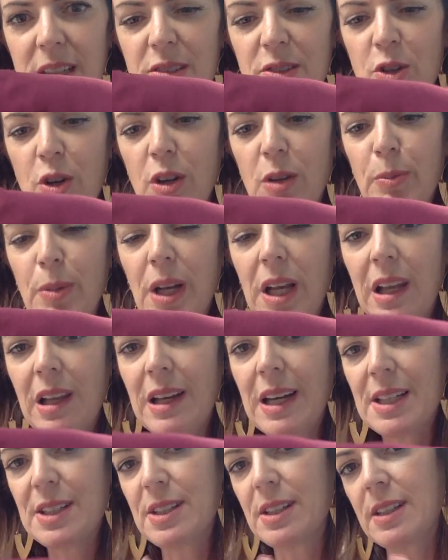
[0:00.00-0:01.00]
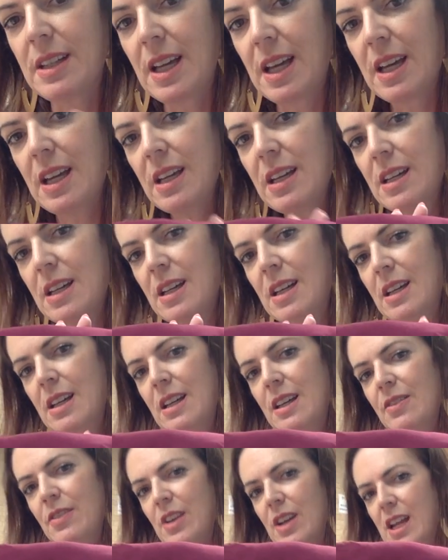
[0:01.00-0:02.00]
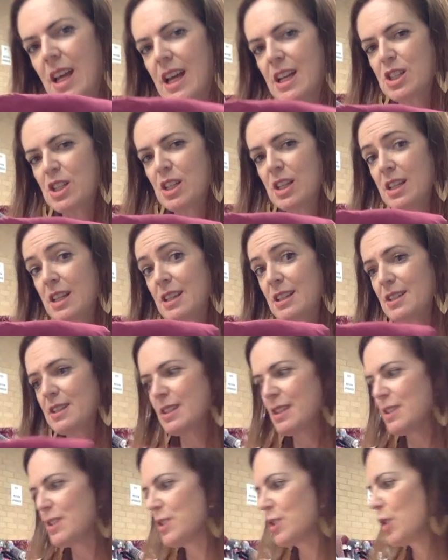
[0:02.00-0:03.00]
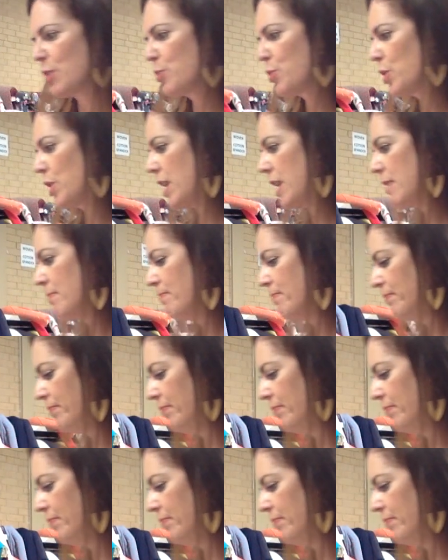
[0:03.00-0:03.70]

It's gone a bit lighter there than it actually is. It's so pretty.